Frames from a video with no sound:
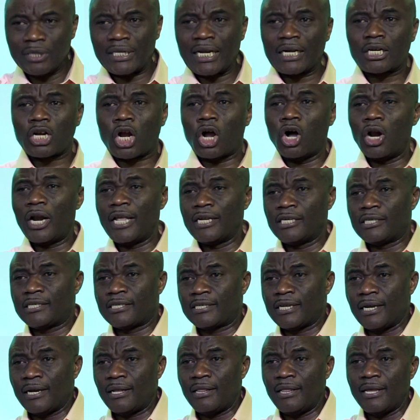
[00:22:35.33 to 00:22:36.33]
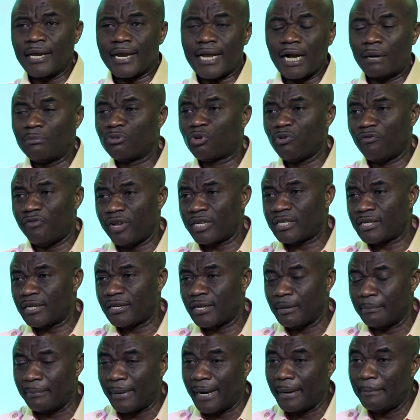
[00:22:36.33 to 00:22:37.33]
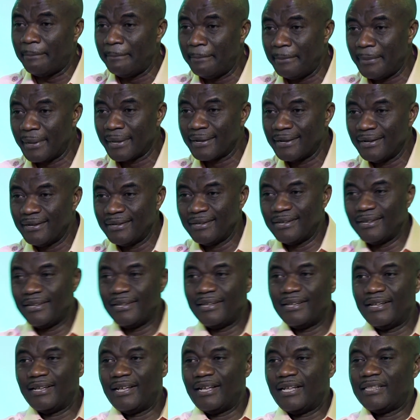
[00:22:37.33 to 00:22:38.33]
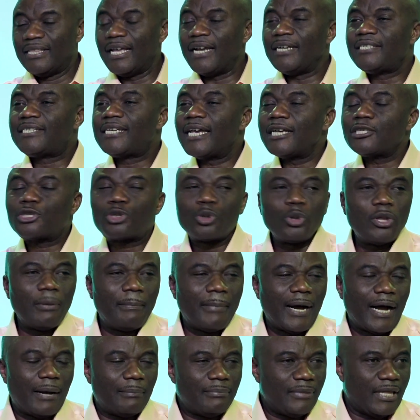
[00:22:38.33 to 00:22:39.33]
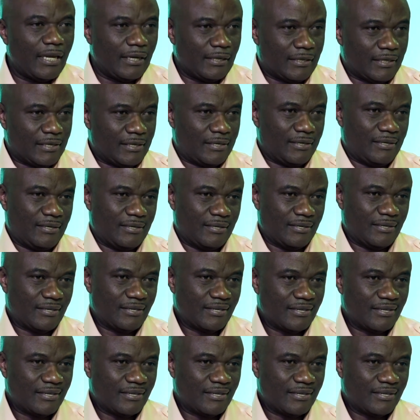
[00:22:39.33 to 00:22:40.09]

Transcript: He was at college still. He comes to visit the mom. Then he says to the mom this.